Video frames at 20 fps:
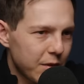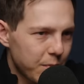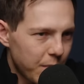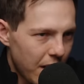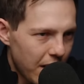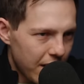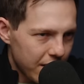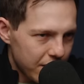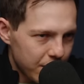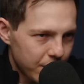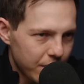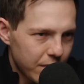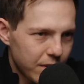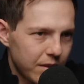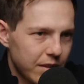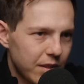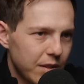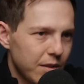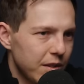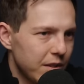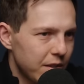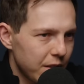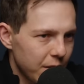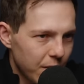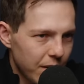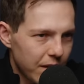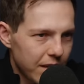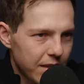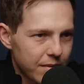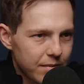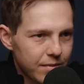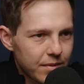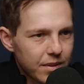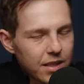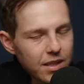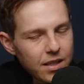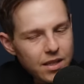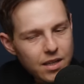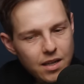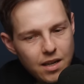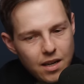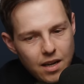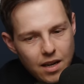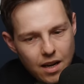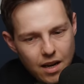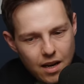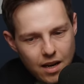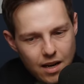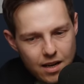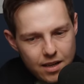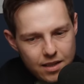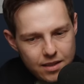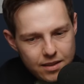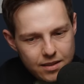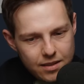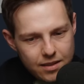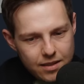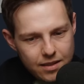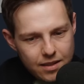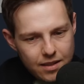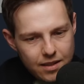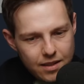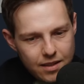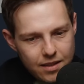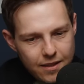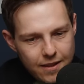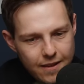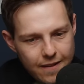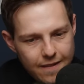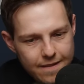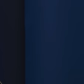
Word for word: is possible and you could do it. And uh, does that